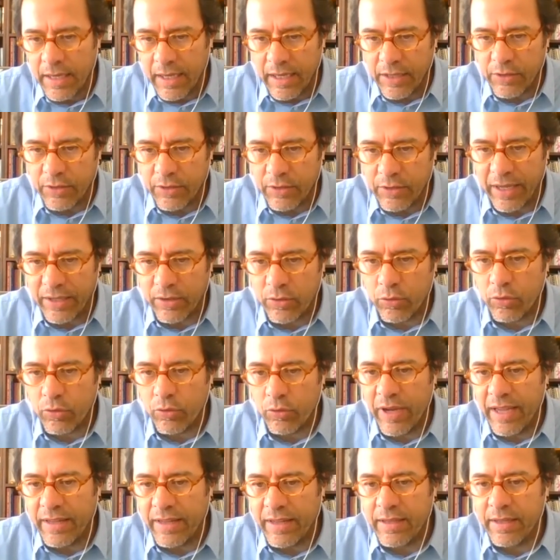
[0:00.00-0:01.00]
and try to
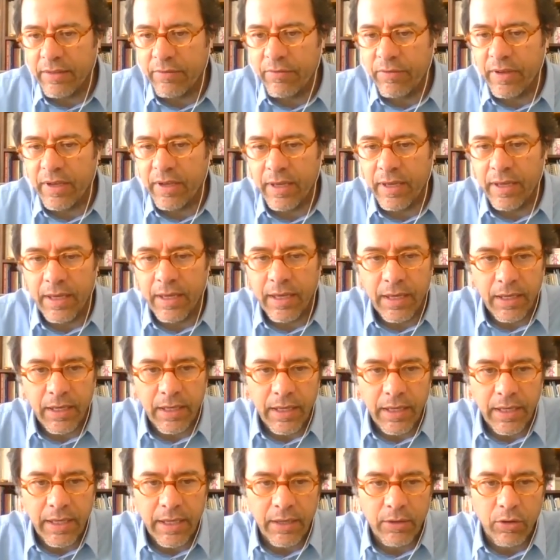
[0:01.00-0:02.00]
create
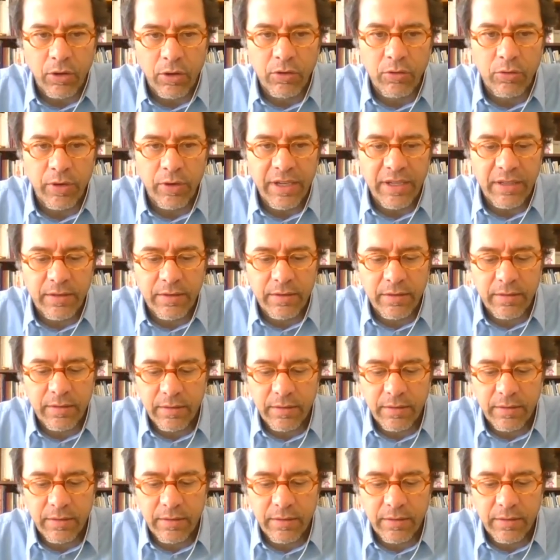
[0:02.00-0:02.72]
a concrete